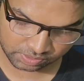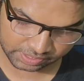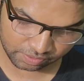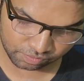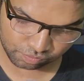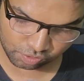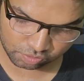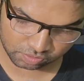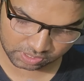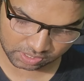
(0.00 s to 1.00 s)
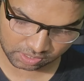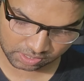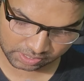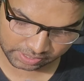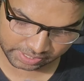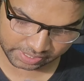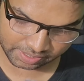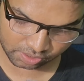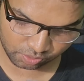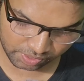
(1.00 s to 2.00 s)
give fork to the king
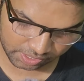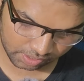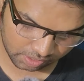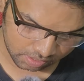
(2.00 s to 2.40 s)
and queen.